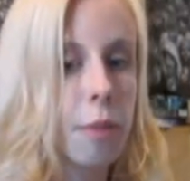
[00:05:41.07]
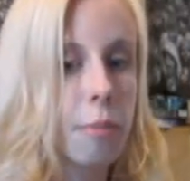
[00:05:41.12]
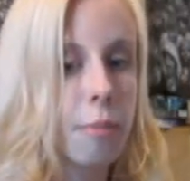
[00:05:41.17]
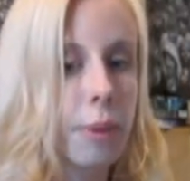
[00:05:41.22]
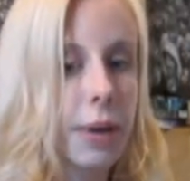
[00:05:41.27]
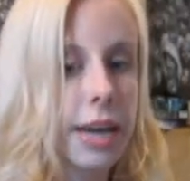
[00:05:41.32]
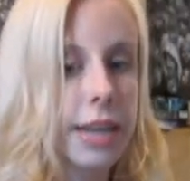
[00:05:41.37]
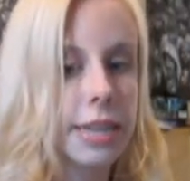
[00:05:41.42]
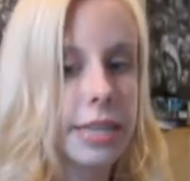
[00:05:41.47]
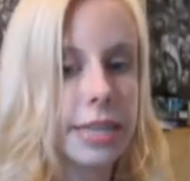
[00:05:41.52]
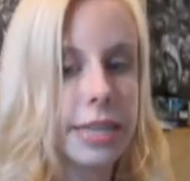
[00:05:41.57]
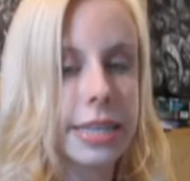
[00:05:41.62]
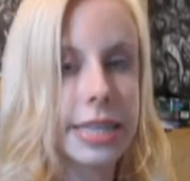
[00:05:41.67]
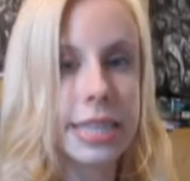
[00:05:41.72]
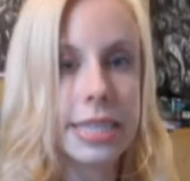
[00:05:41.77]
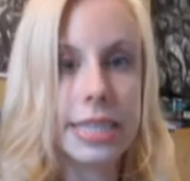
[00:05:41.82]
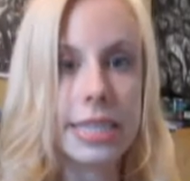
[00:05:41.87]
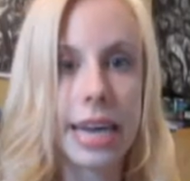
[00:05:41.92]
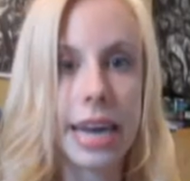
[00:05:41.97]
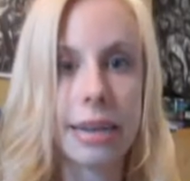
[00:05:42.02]
but
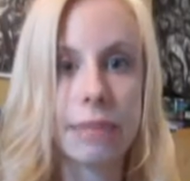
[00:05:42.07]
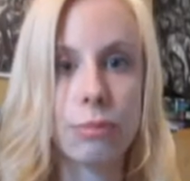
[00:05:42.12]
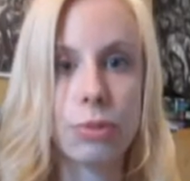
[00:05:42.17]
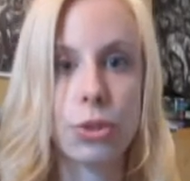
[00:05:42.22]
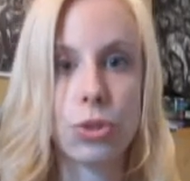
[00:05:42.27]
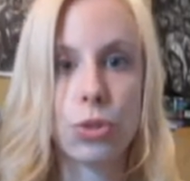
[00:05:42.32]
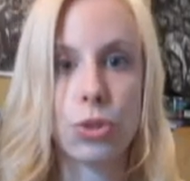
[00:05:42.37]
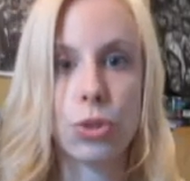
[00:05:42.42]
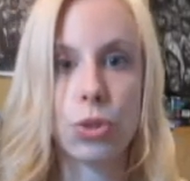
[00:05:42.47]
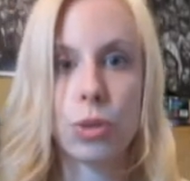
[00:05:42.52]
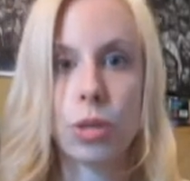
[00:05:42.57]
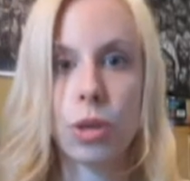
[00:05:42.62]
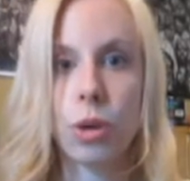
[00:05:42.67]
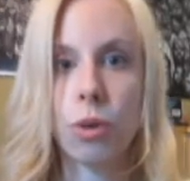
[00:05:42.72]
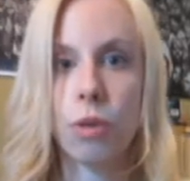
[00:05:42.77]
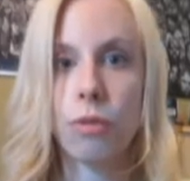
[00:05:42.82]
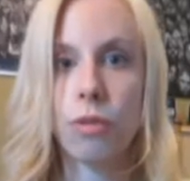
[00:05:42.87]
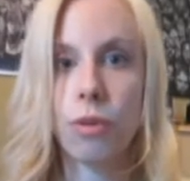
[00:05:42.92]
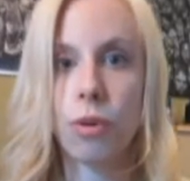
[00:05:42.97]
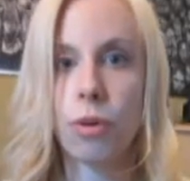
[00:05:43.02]
this time, due to an
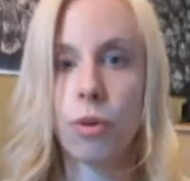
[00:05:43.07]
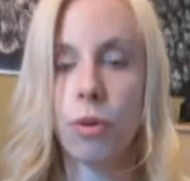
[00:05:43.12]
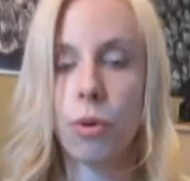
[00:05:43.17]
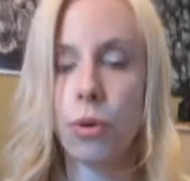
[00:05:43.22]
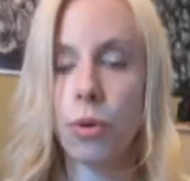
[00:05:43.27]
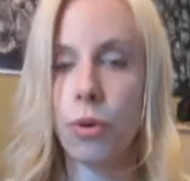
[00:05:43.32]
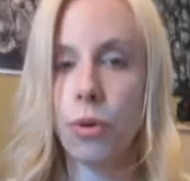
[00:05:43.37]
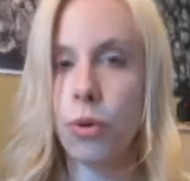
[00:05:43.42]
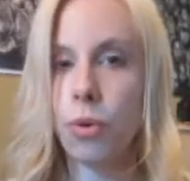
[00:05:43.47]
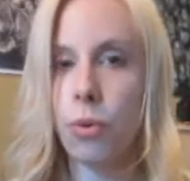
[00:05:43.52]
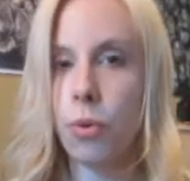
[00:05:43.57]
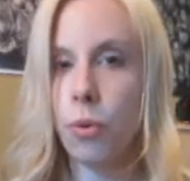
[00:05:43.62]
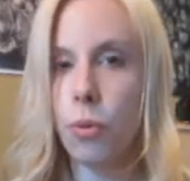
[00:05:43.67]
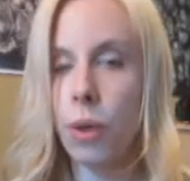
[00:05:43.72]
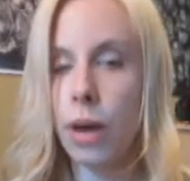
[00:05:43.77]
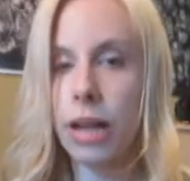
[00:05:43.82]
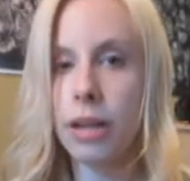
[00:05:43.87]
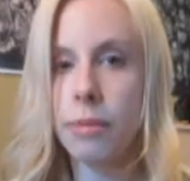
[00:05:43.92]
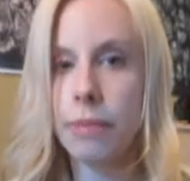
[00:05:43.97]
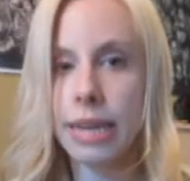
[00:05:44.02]

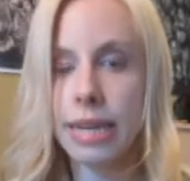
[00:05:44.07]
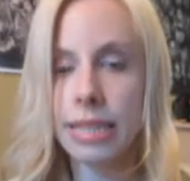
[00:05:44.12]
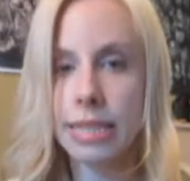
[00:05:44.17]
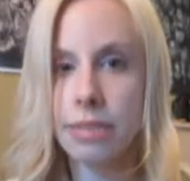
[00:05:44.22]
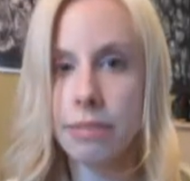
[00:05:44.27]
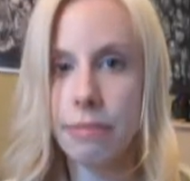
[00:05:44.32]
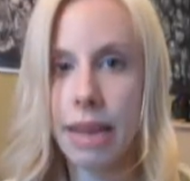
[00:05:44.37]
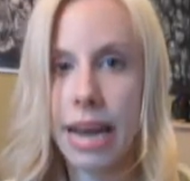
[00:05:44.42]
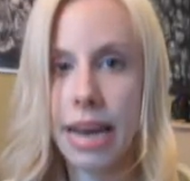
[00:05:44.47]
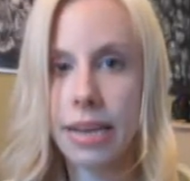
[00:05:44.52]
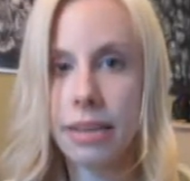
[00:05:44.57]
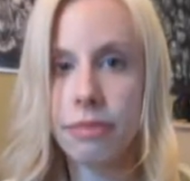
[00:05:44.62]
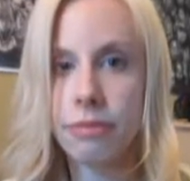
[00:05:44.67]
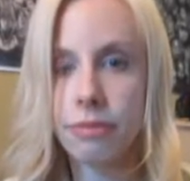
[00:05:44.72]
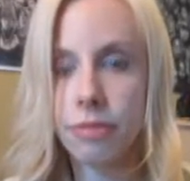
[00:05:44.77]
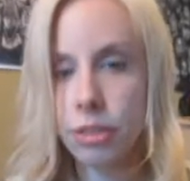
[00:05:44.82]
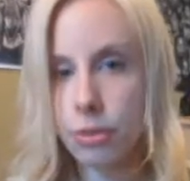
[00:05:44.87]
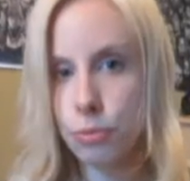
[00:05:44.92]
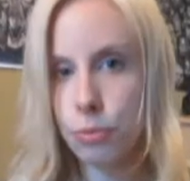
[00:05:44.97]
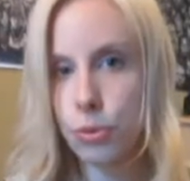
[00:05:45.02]
overwhelming demand
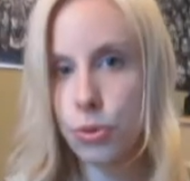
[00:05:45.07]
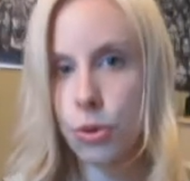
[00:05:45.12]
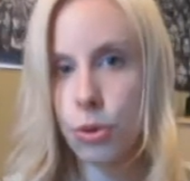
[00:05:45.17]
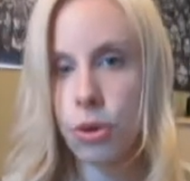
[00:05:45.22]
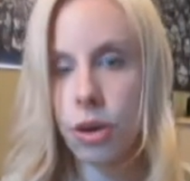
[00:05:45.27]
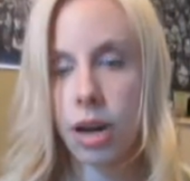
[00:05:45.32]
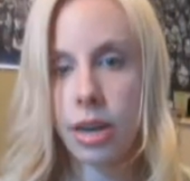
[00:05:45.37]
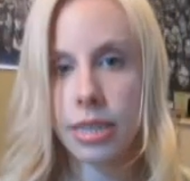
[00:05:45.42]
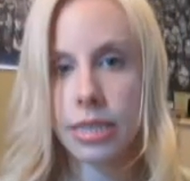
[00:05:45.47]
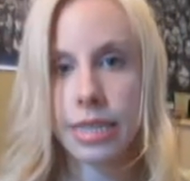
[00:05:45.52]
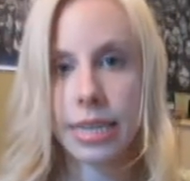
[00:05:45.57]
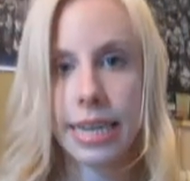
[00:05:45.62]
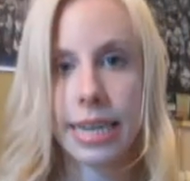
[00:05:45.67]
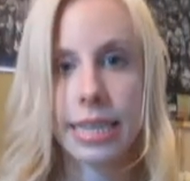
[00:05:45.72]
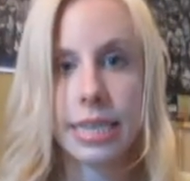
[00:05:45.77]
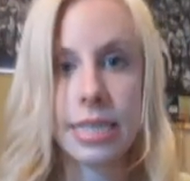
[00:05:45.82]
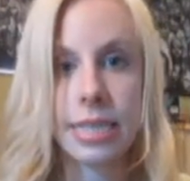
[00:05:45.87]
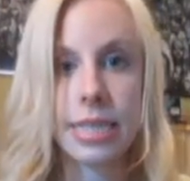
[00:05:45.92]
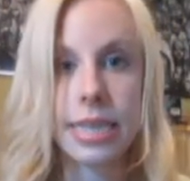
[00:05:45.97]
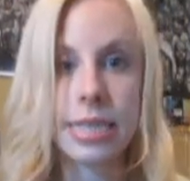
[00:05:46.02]
for Budokan
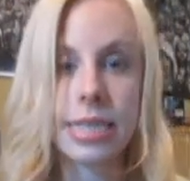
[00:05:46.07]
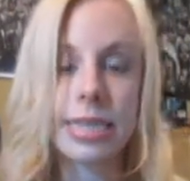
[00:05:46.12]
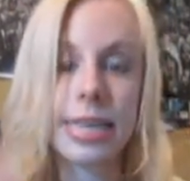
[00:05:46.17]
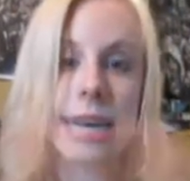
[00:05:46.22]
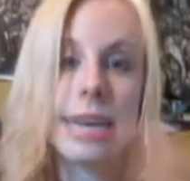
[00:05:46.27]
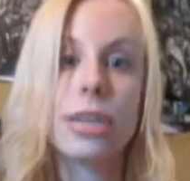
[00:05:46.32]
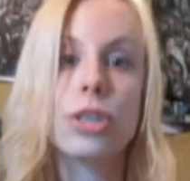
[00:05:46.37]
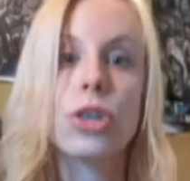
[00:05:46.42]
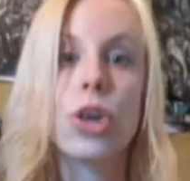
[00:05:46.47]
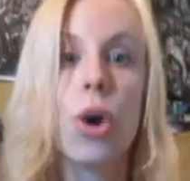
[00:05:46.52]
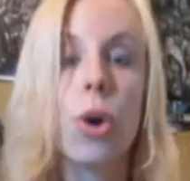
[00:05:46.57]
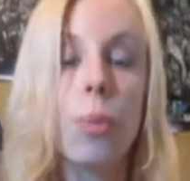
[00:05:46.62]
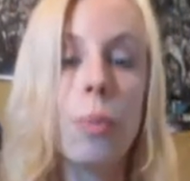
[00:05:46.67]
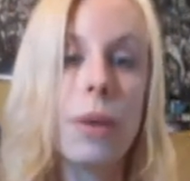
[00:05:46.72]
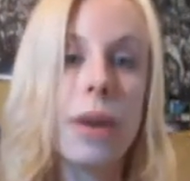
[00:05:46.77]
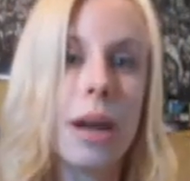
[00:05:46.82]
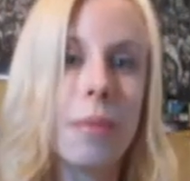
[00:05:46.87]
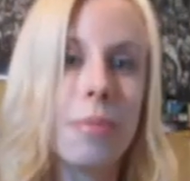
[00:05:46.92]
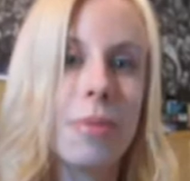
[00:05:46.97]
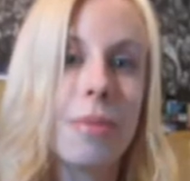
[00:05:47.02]
tickets, they decided to
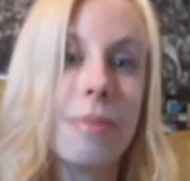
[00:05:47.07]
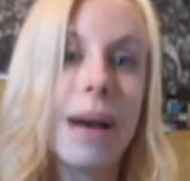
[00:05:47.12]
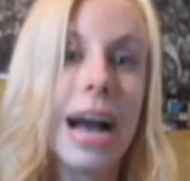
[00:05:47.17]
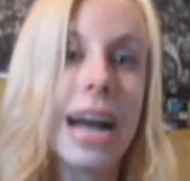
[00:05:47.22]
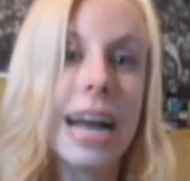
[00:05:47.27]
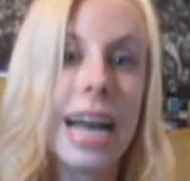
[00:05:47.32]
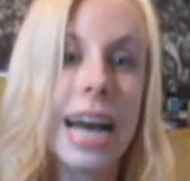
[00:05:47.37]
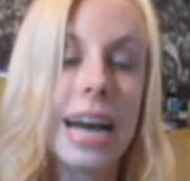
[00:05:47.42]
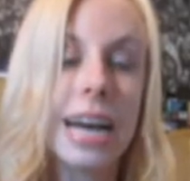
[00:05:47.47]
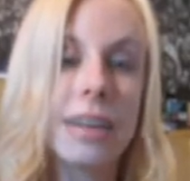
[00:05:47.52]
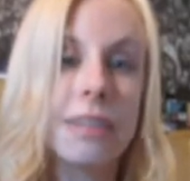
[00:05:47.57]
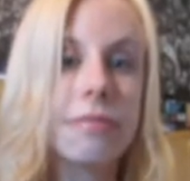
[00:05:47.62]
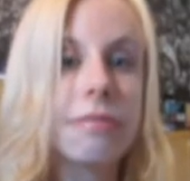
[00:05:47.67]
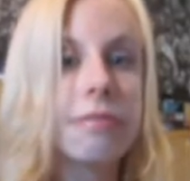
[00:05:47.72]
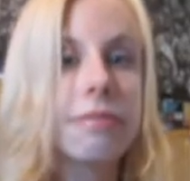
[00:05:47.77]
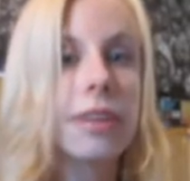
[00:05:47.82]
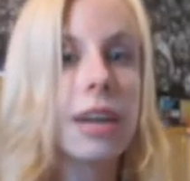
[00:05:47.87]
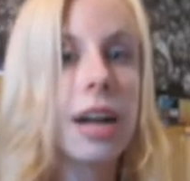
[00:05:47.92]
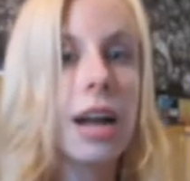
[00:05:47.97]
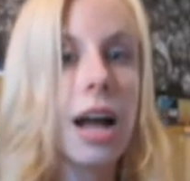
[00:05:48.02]
open up the back half.